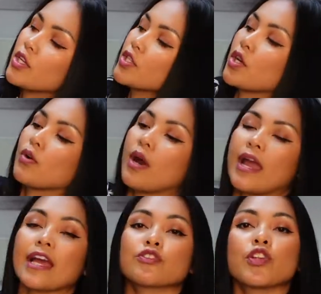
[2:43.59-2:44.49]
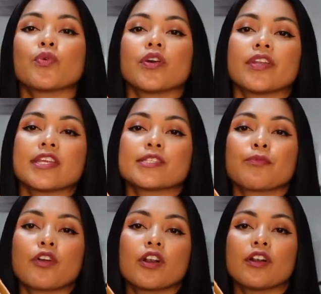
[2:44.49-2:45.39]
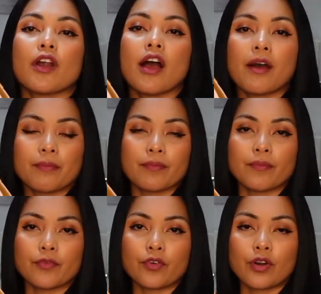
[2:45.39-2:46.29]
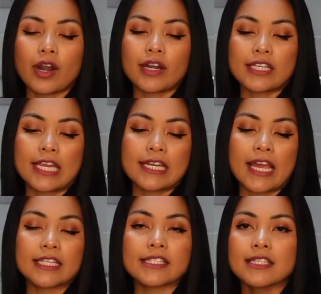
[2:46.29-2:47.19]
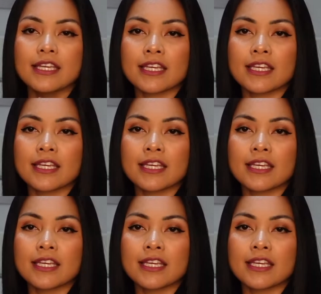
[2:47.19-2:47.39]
So I actually wore this for our date night